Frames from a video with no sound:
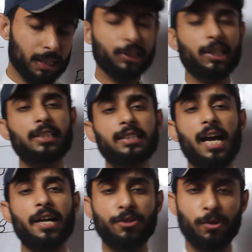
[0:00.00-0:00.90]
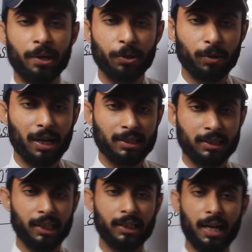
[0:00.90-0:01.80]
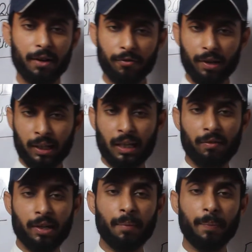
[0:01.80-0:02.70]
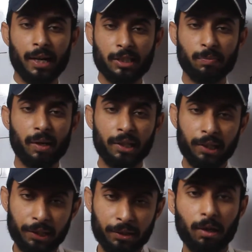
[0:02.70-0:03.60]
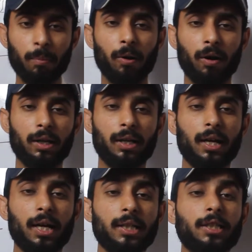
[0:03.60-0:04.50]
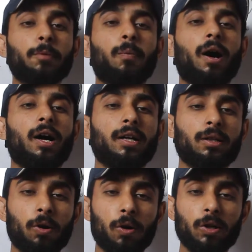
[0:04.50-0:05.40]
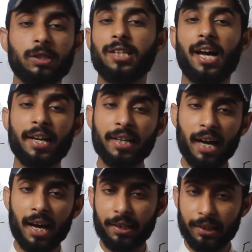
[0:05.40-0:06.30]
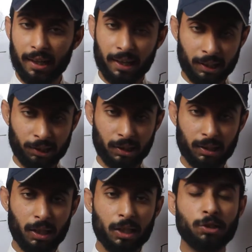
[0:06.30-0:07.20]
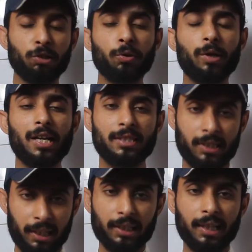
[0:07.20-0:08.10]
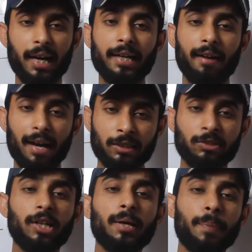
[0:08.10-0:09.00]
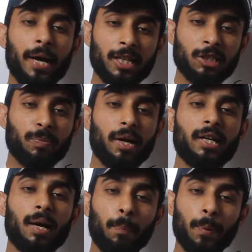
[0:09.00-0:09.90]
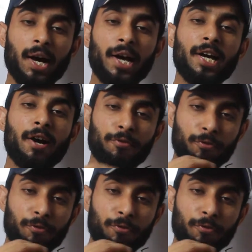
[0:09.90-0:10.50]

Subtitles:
Just like student, you can say that whenever a batsman hit the ball goes in any direction. So you can say that actually batsman apply a